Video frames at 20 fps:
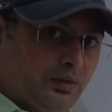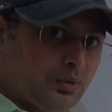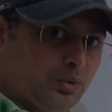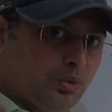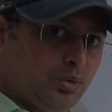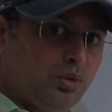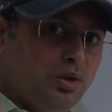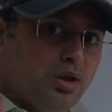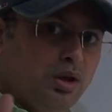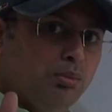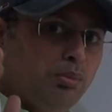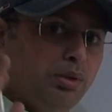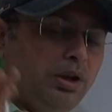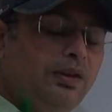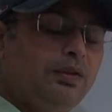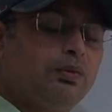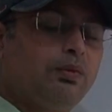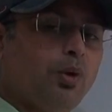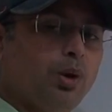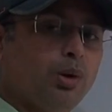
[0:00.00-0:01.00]
So
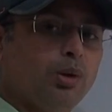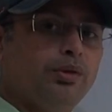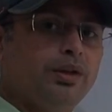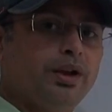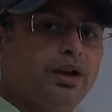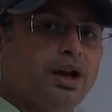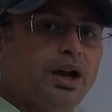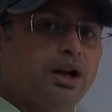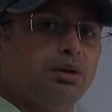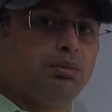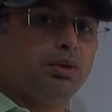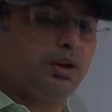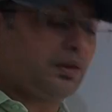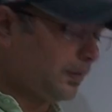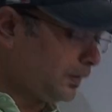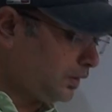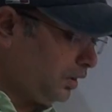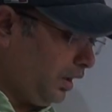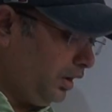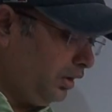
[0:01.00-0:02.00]
please follow the academic
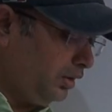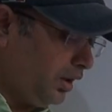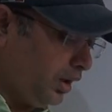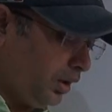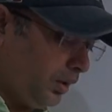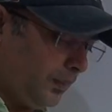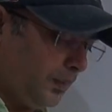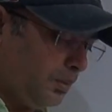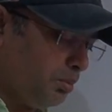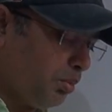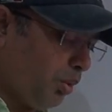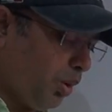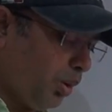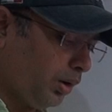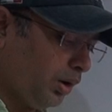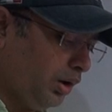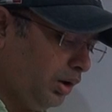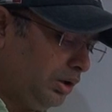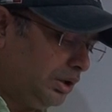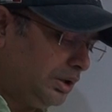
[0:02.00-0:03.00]
style, that is
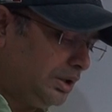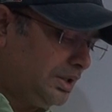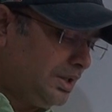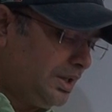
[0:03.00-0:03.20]
important.